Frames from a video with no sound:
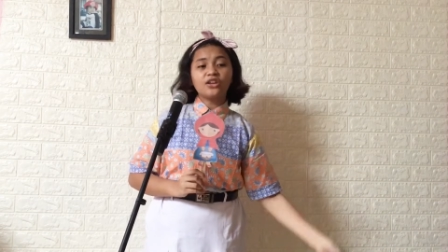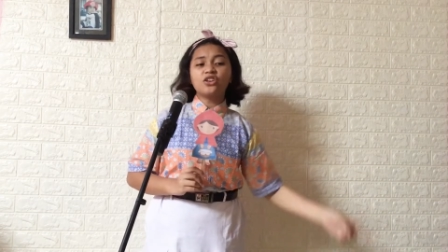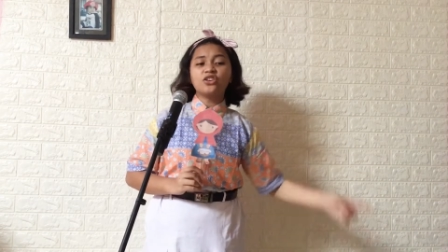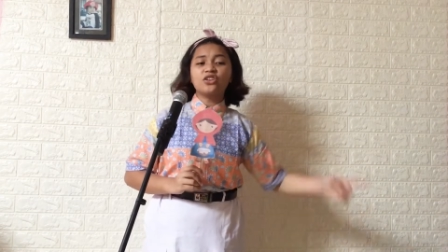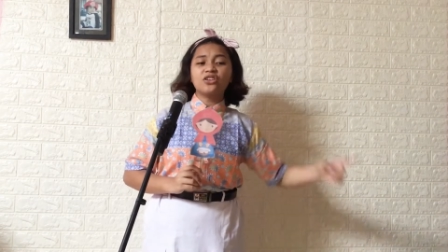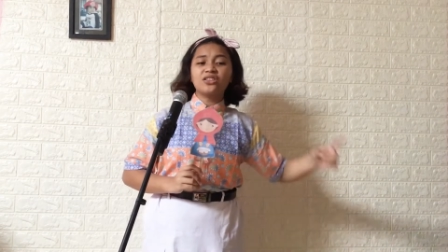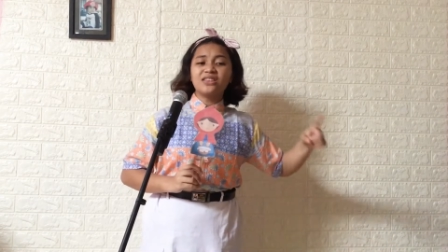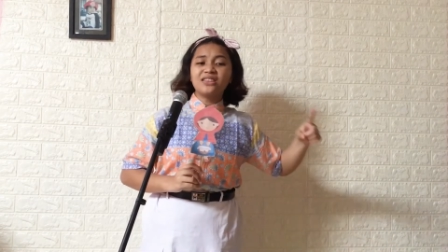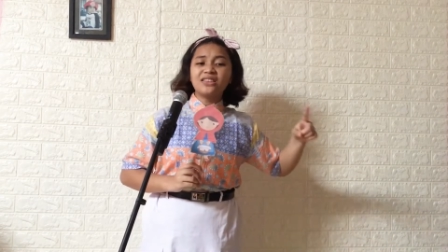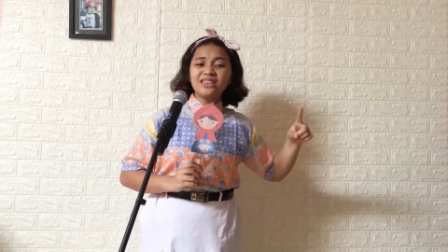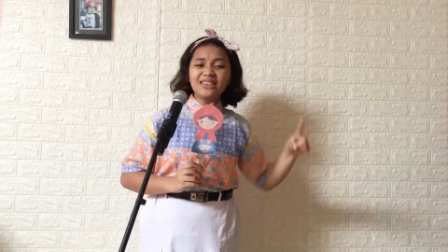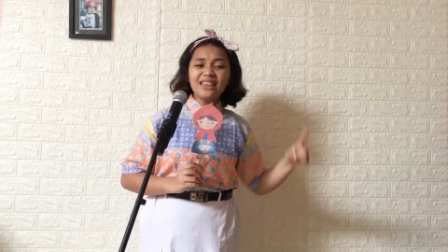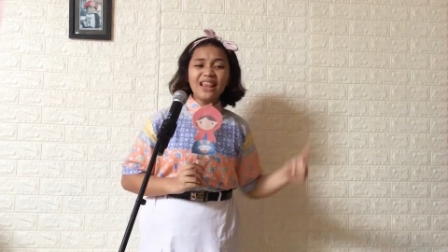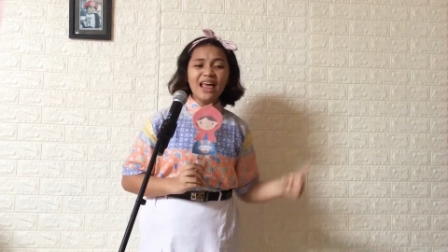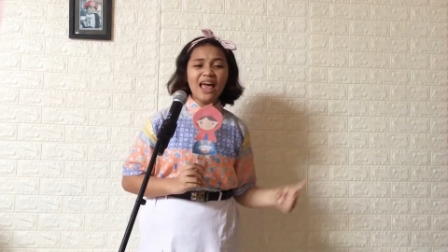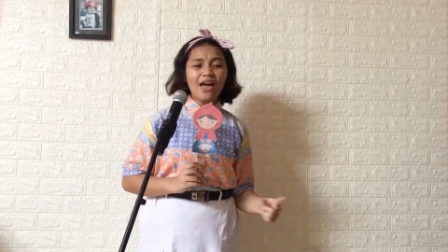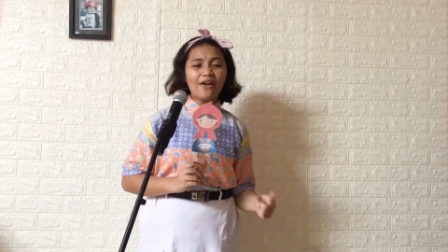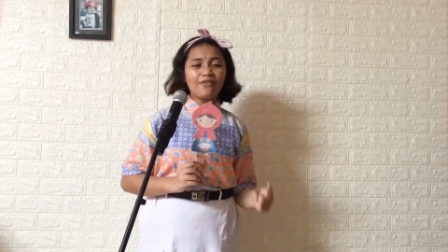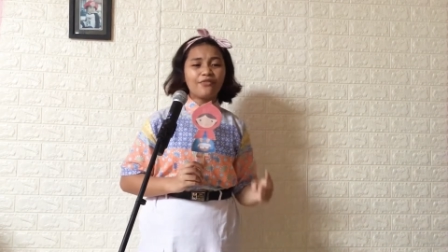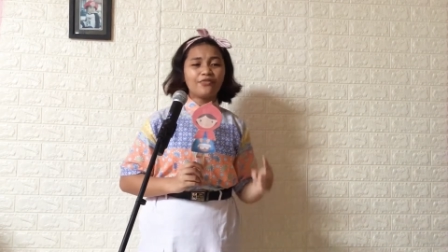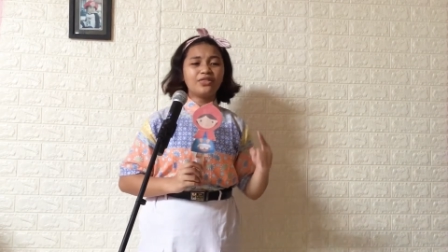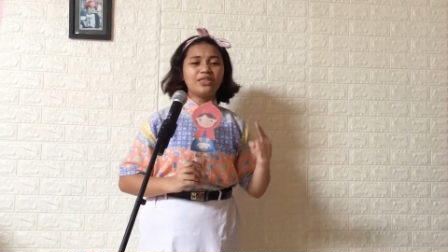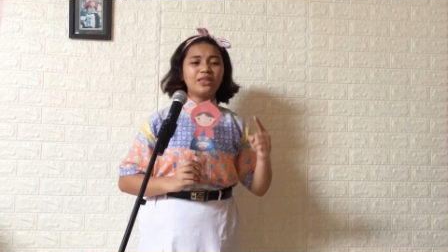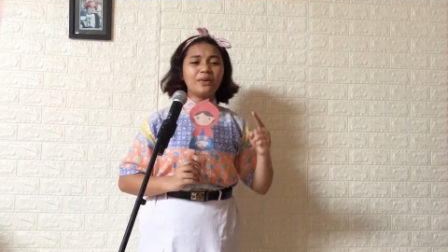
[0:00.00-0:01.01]
Hood
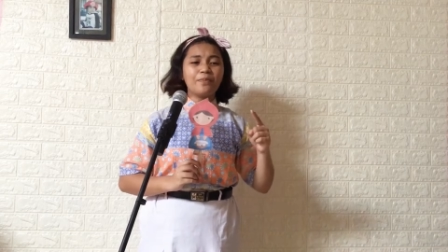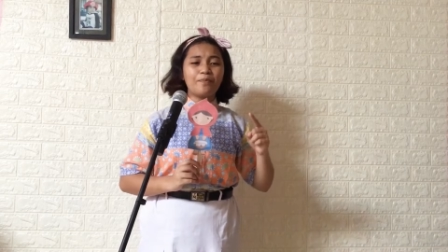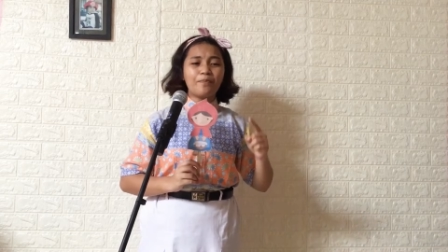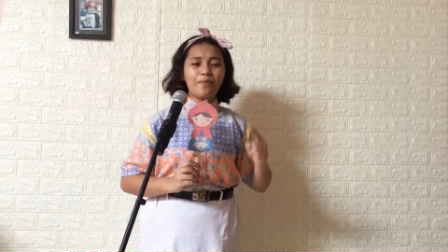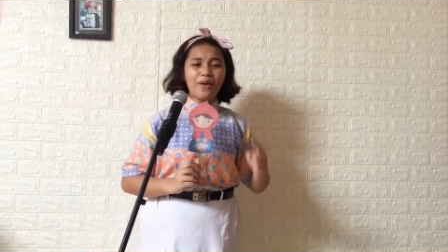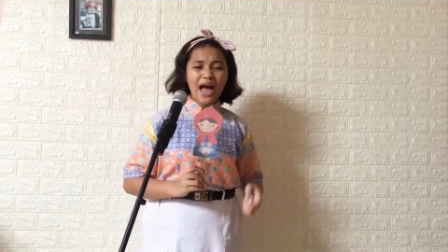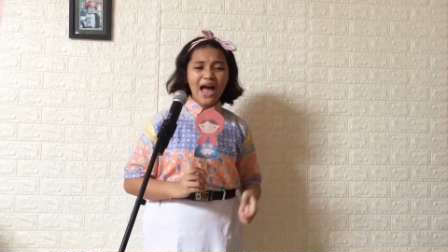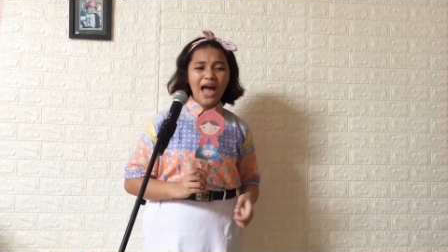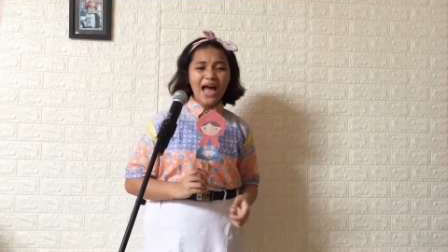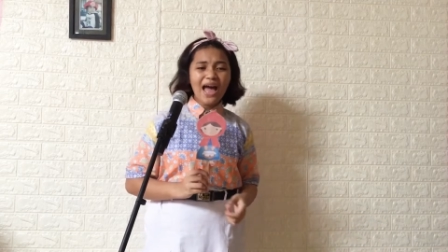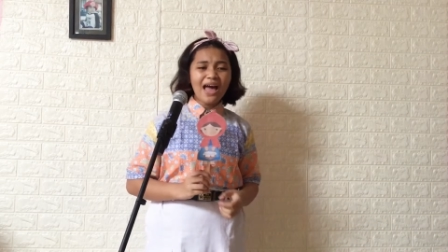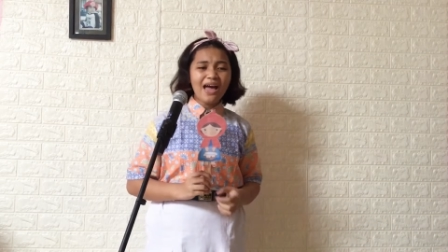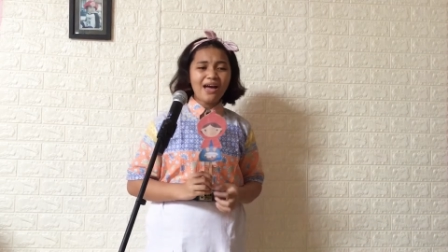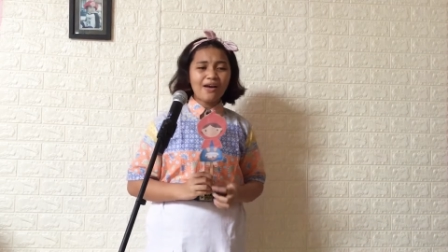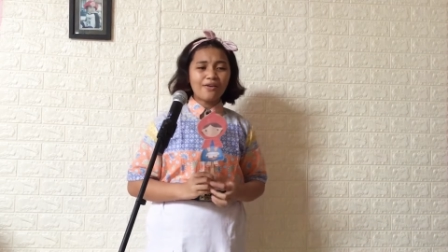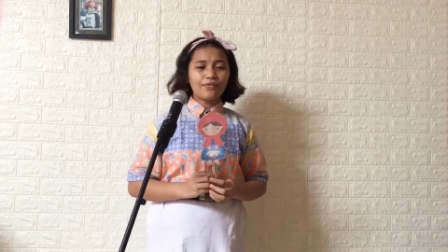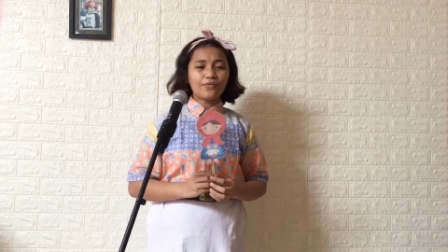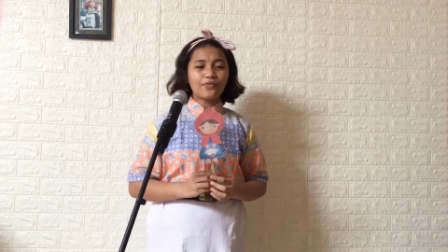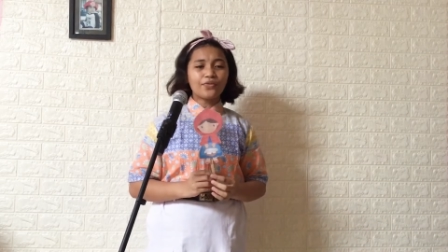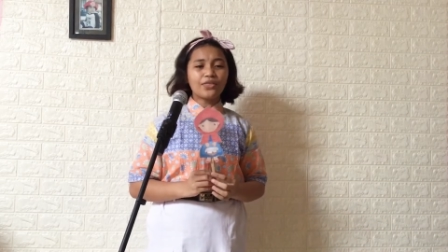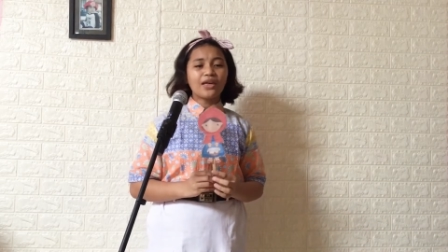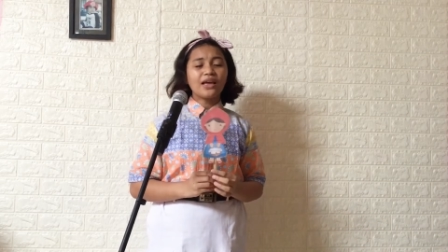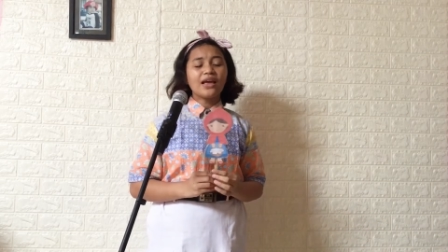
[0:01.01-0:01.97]
left the path